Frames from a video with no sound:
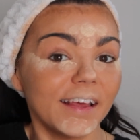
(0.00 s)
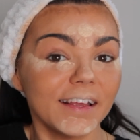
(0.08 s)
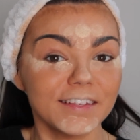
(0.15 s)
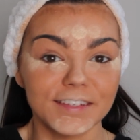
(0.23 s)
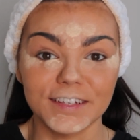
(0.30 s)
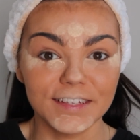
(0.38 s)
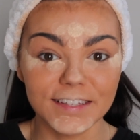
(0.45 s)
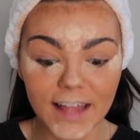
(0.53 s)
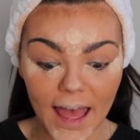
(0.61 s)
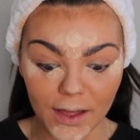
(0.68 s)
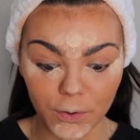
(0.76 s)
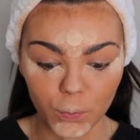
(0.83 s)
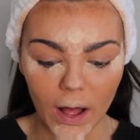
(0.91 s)
this to
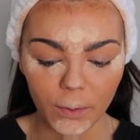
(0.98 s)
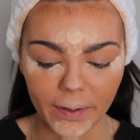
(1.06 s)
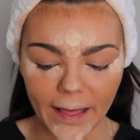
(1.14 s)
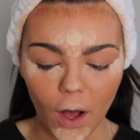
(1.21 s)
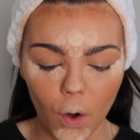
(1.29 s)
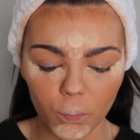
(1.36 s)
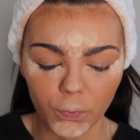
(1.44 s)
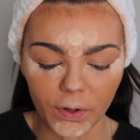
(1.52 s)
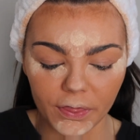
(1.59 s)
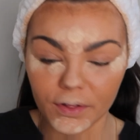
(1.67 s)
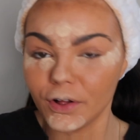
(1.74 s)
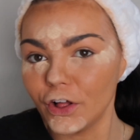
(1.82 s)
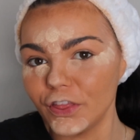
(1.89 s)
set while we get on
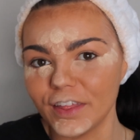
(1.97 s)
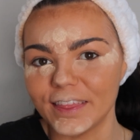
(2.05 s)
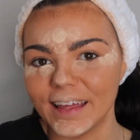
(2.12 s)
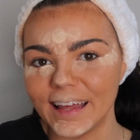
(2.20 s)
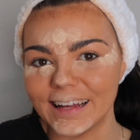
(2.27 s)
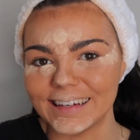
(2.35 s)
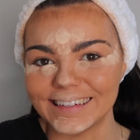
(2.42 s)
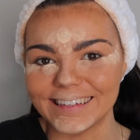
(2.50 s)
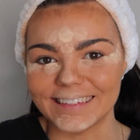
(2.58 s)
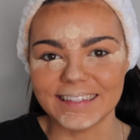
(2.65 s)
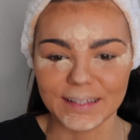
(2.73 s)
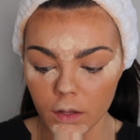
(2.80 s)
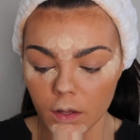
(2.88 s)
with other
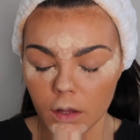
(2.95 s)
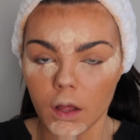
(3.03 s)
things.